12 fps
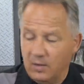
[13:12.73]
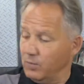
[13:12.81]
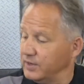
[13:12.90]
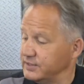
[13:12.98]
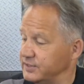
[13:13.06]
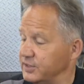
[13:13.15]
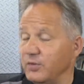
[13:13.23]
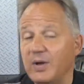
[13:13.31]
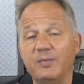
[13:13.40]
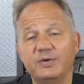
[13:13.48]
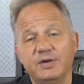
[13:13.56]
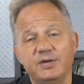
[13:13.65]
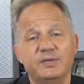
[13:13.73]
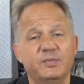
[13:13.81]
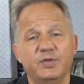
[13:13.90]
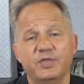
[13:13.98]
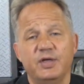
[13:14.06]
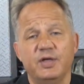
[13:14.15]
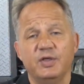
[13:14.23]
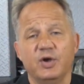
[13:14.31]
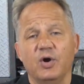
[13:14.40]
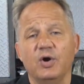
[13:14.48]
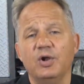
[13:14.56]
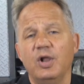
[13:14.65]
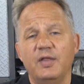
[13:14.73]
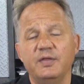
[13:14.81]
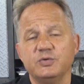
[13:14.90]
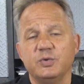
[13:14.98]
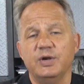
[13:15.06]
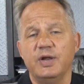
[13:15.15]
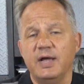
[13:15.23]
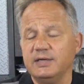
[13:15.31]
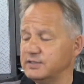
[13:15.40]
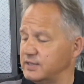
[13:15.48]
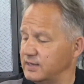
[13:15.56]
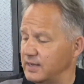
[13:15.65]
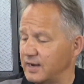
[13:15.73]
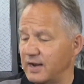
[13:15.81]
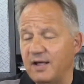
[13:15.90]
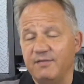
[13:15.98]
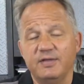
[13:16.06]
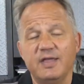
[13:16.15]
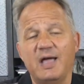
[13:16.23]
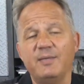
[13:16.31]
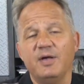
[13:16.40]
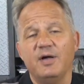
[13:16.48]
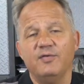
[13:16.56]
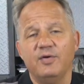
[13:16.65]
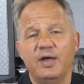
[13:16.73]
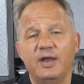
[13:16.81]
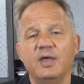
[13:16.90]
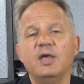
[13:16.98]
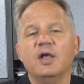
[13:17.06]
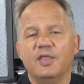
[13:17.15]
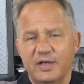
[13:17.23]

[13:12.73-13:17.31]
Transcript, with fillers: We'll continue on with, the, with the girdle on this one next, now that I have the timing cover on.